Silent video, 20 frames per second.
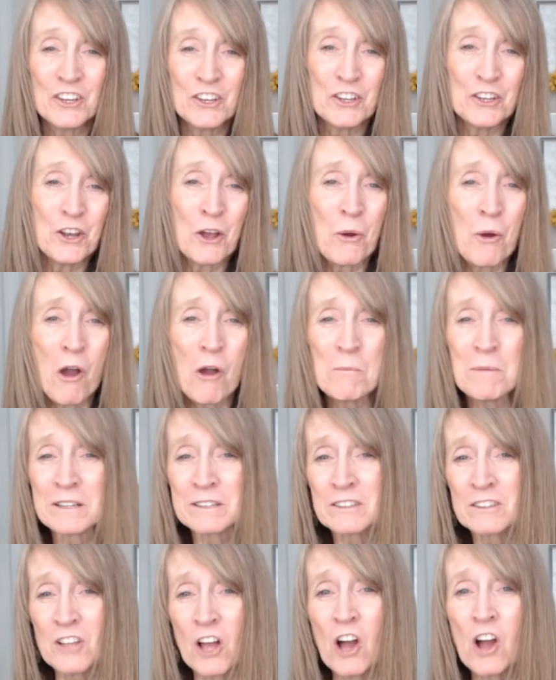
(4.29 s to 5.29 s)
You know, all
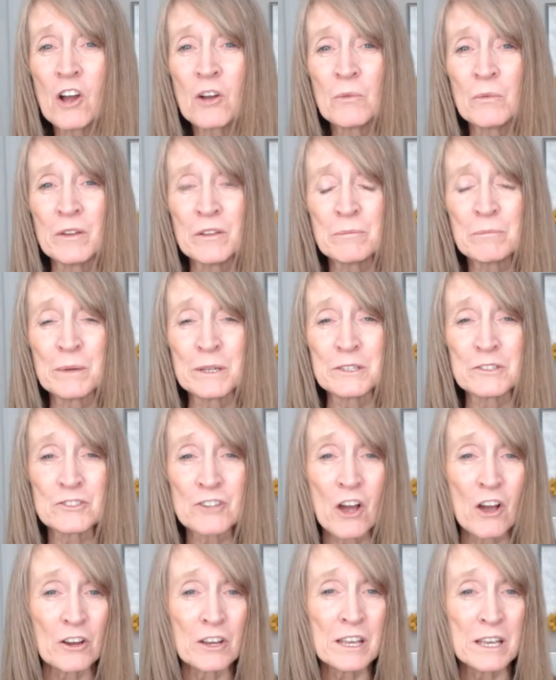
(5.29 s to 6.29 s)
month long we've been
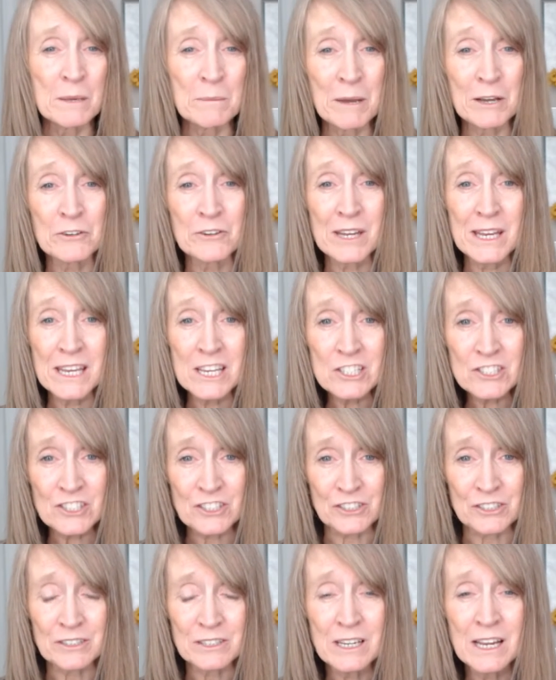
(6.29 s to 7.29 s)
talking about
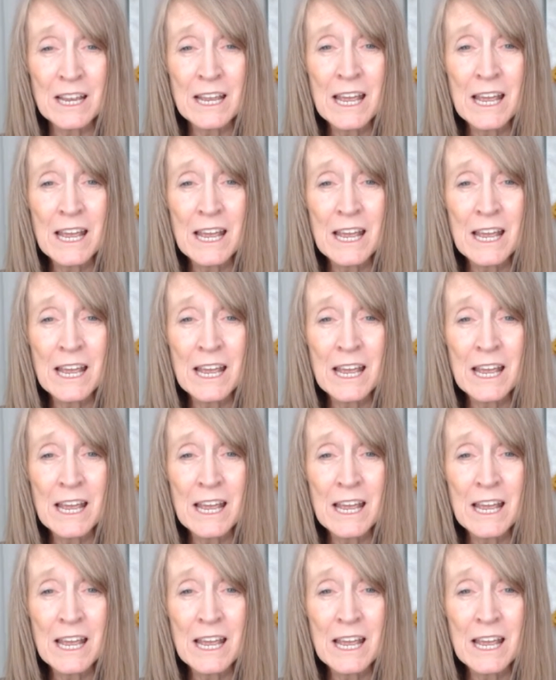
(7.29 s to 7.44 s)
Easter,